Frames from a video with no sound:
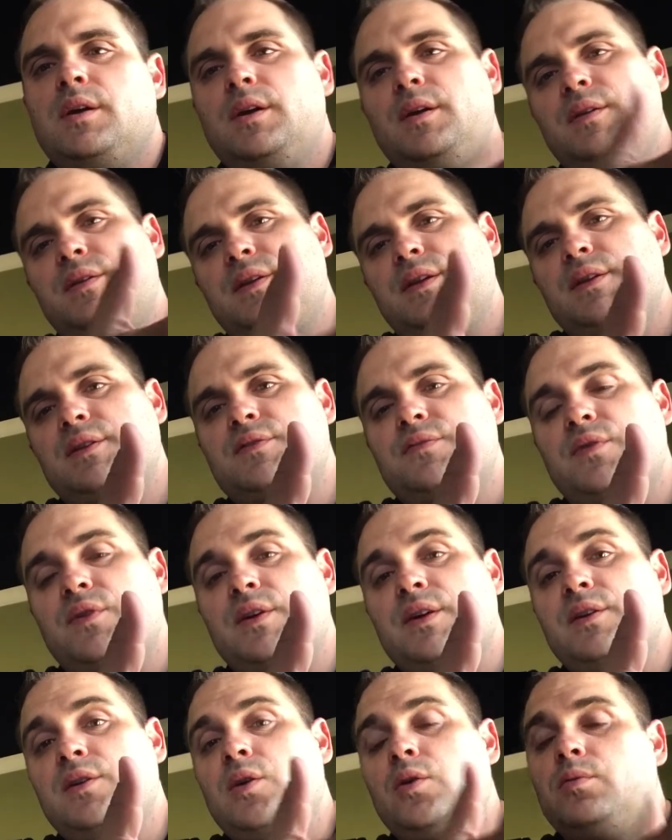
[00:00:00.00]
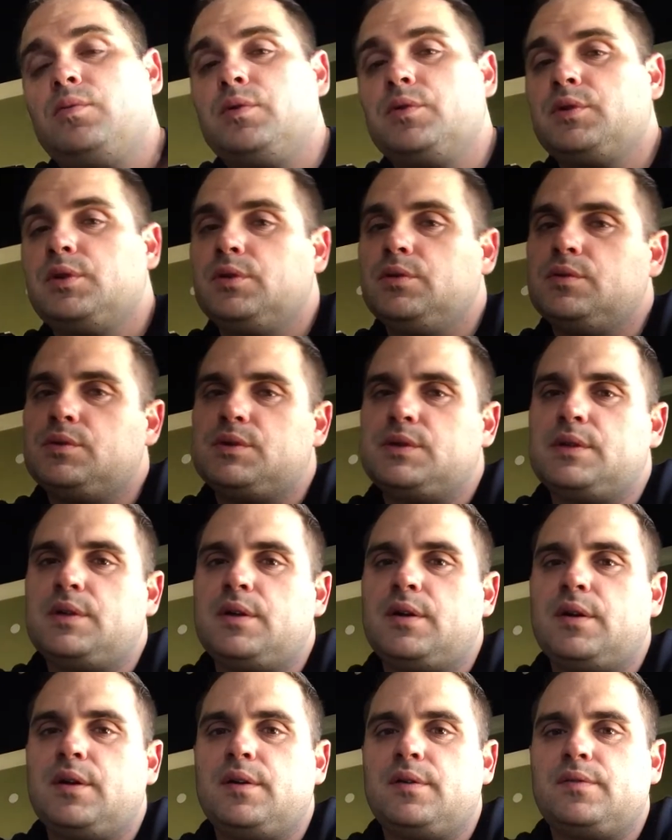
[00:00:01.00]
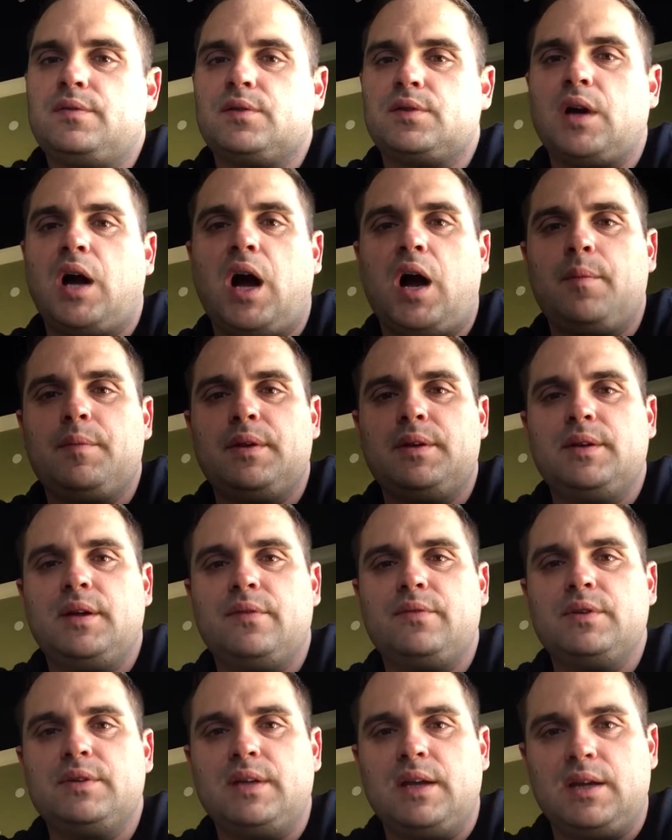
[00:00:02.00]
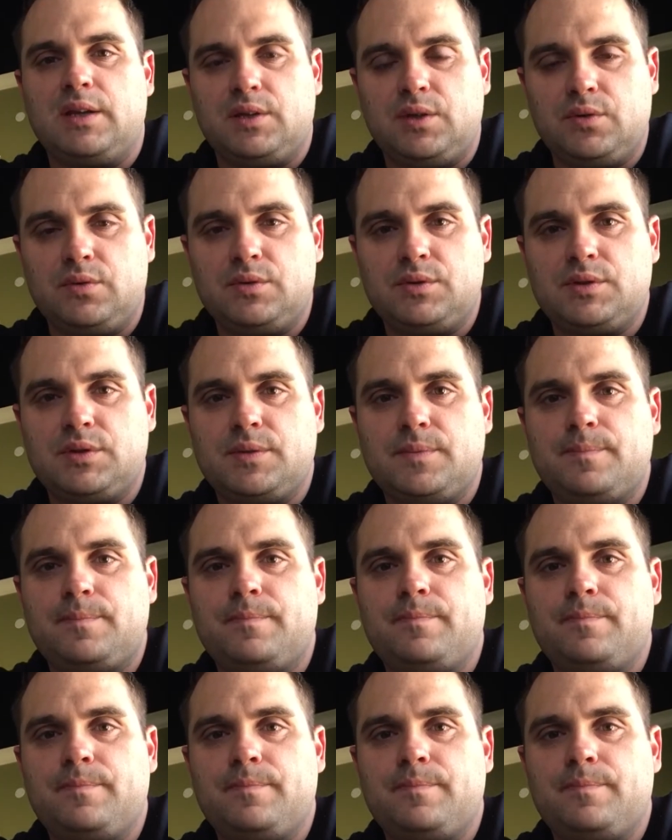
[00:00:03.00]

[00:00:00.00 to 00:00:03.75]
and things for ignoble use, for common, everyday use.